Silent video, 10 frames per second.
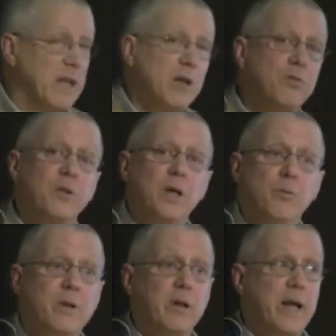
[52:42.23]
carefully
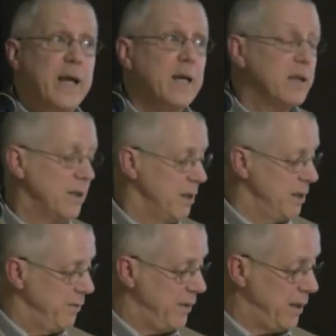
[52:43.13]
with the land
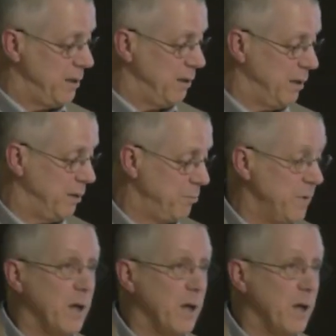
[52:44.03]
than uh,